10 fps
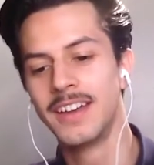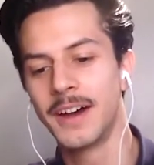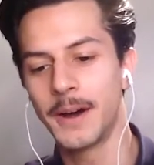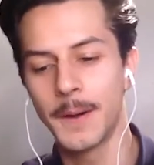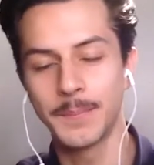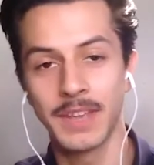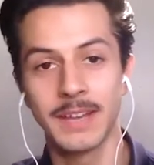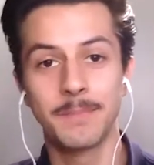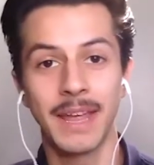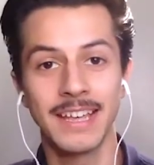
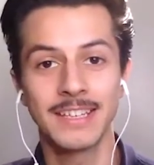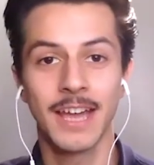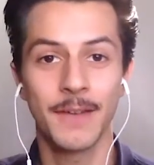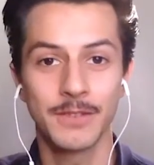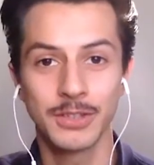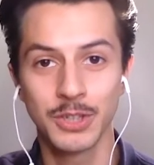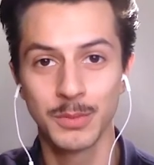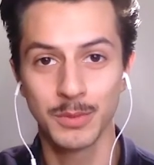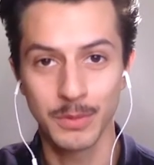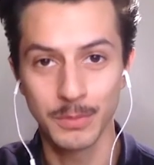and paid to have his
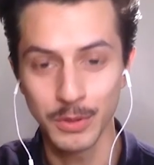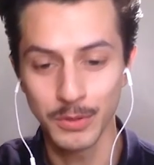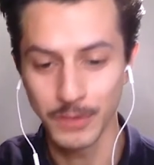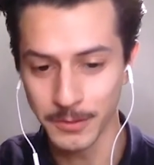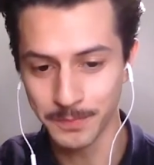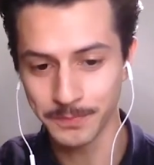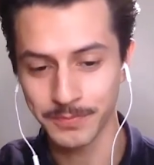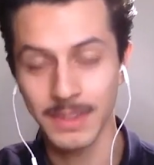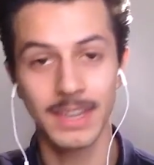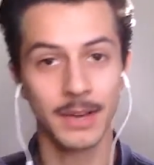tumor removed.
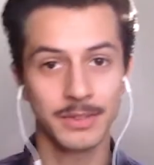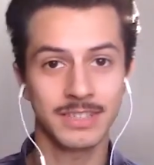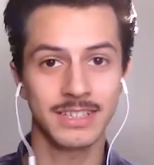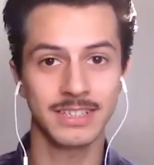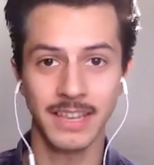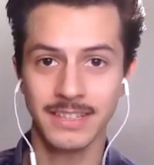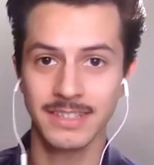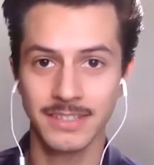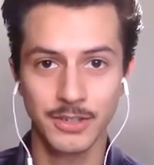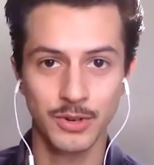It was a
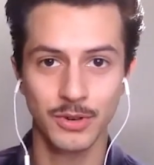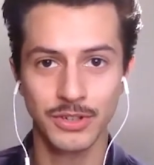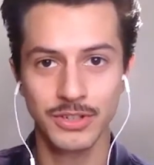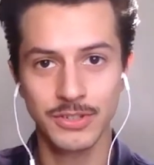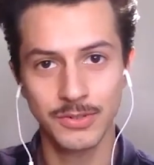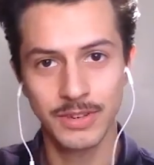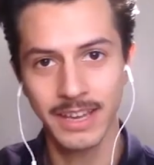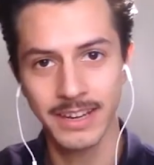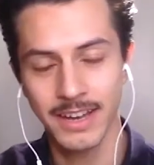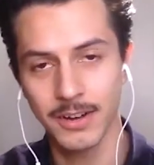success. George is
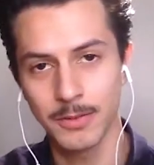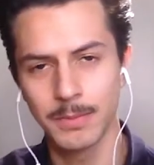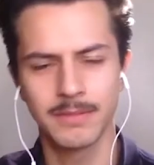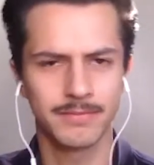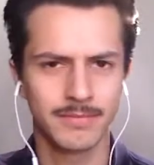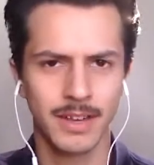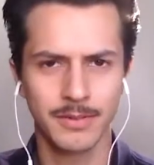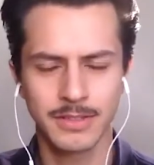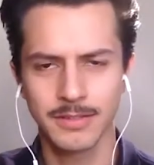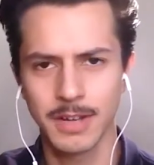okay now, but that
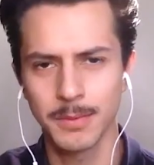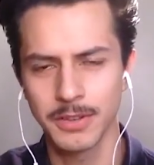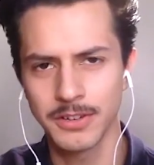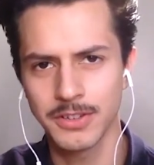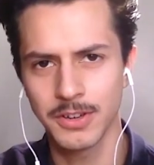was a couple years ago,